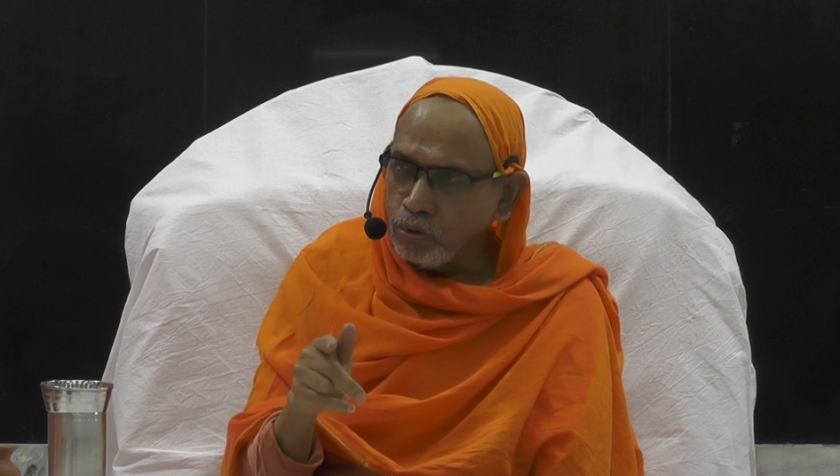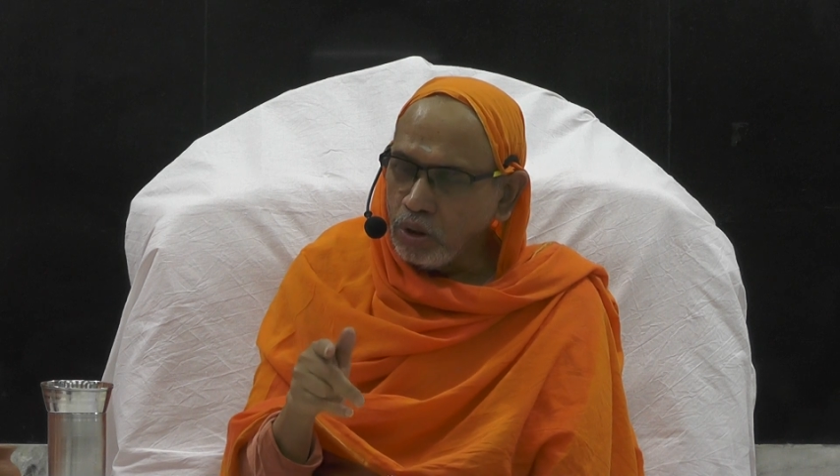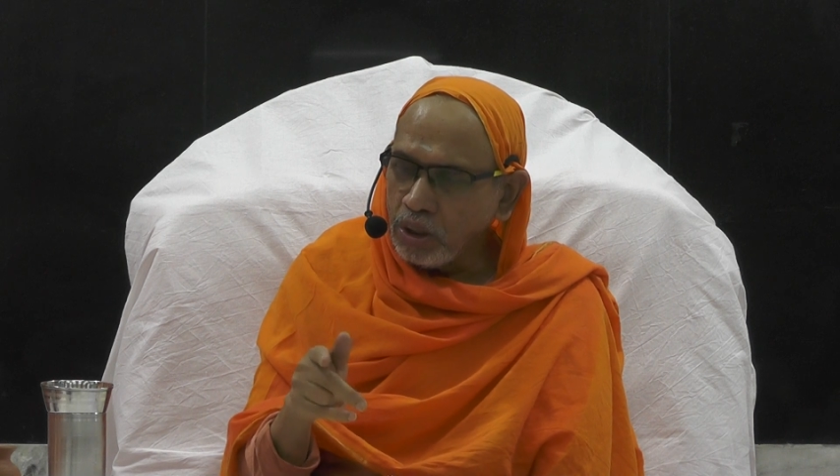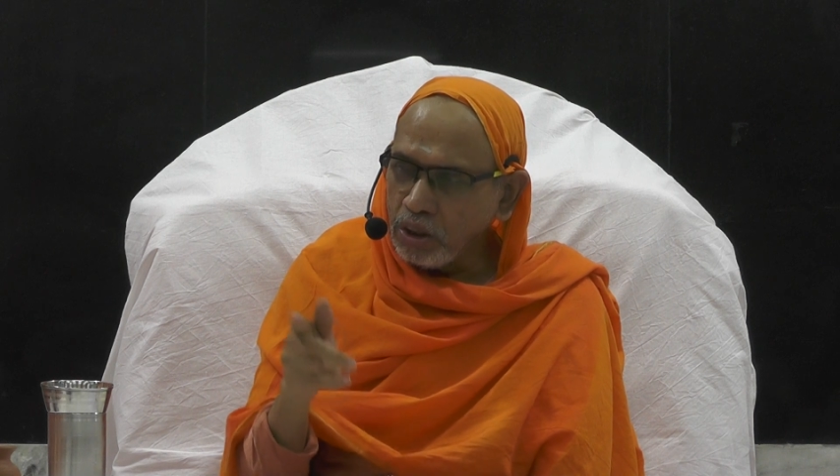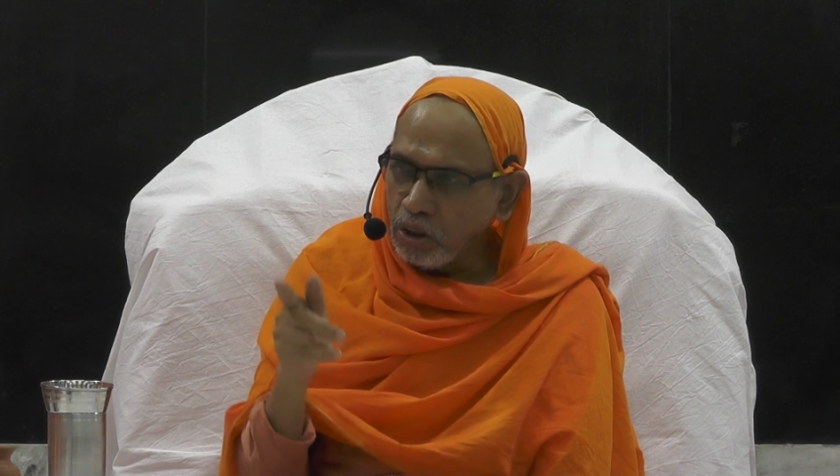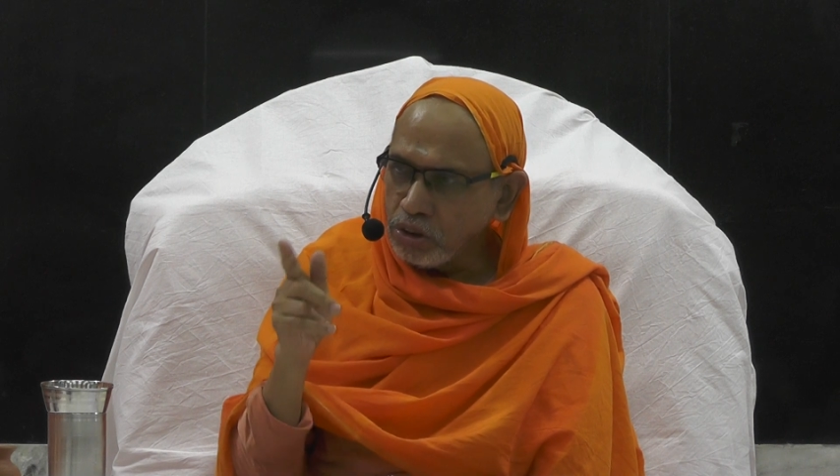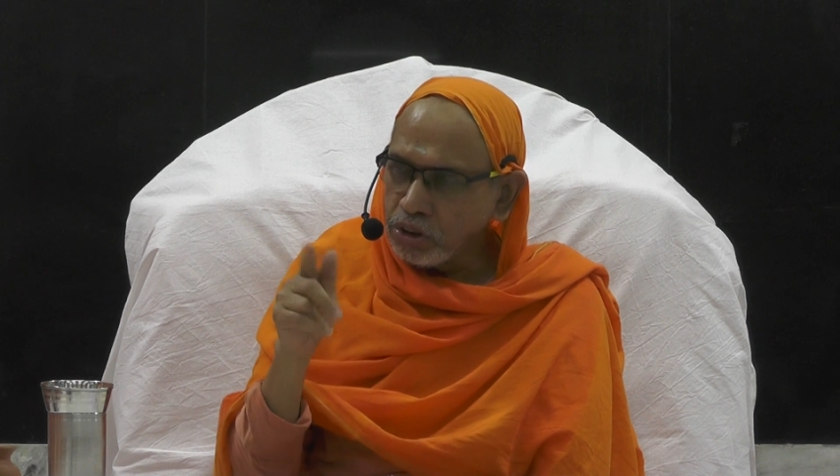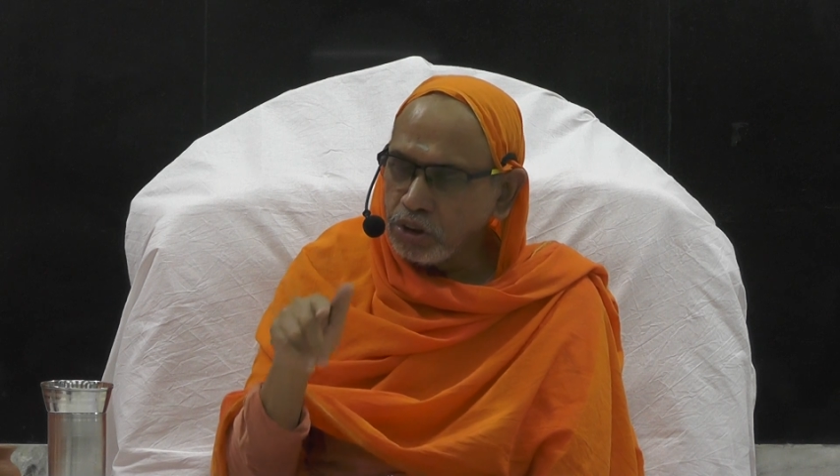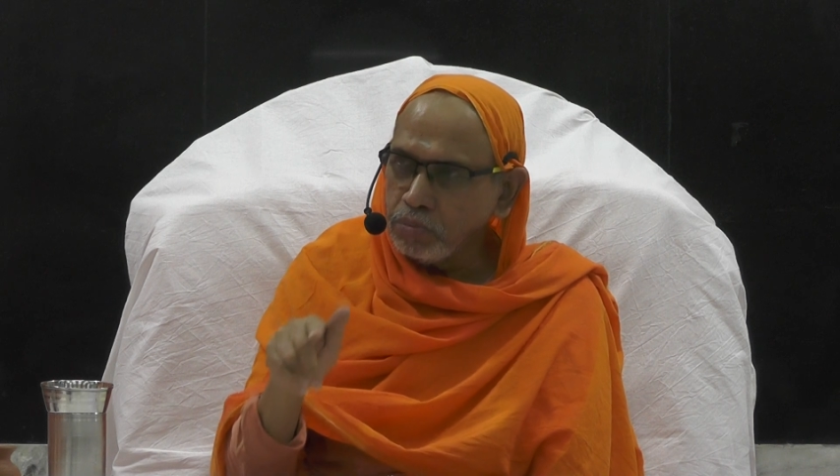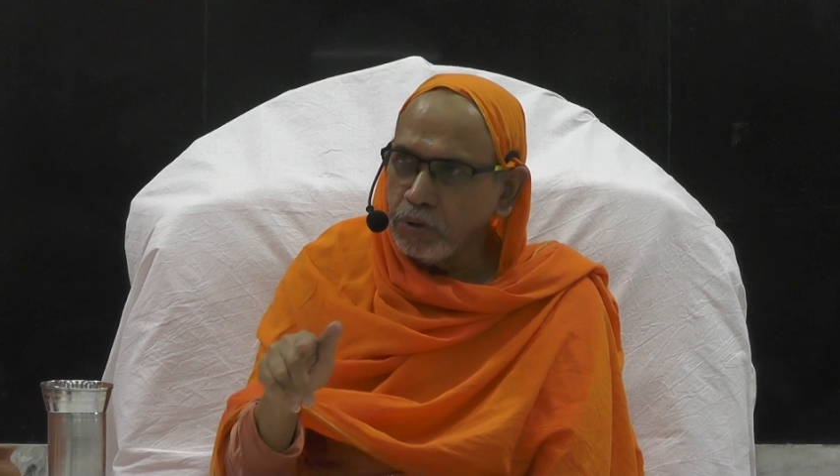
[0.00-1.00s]
you are a
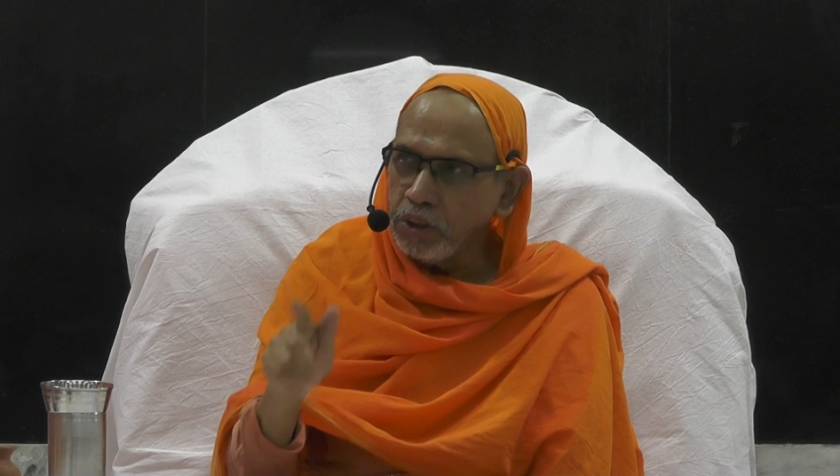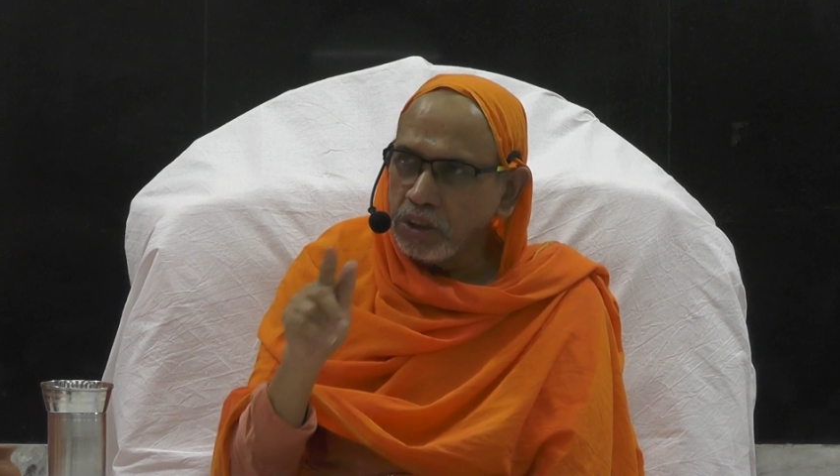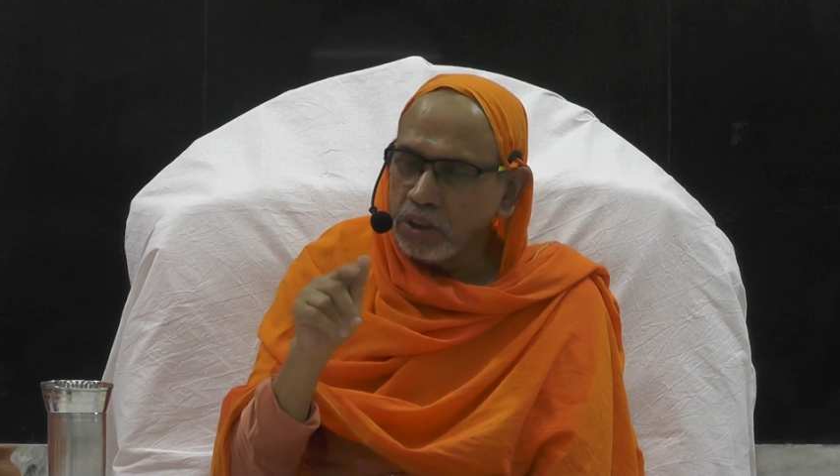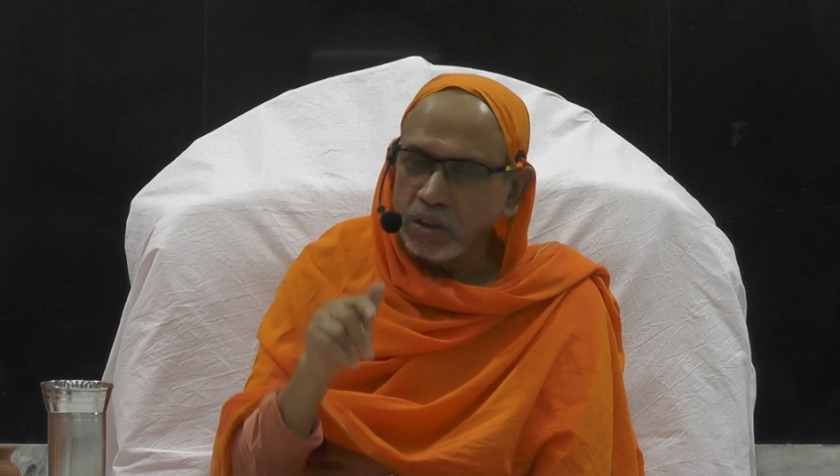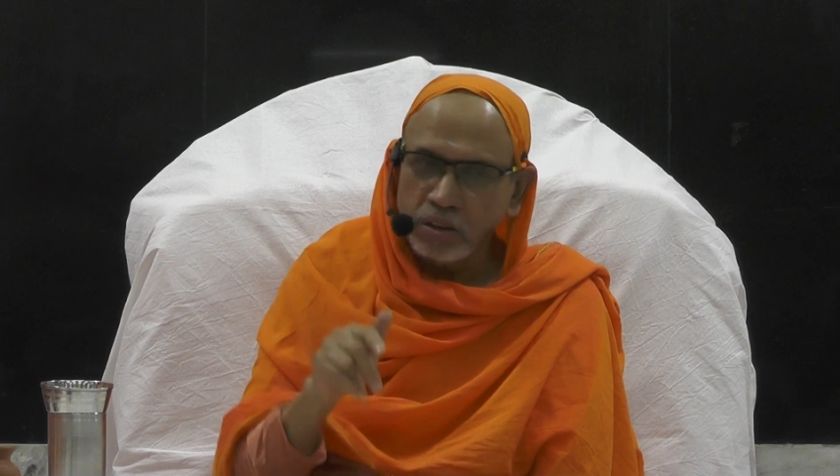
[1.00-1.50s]
conscious being